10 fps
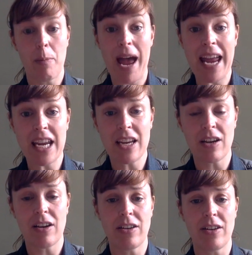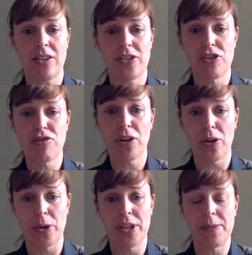pain and
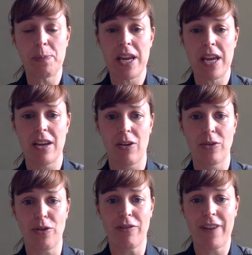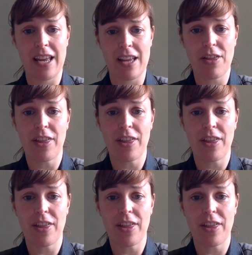struggle has been on your faith.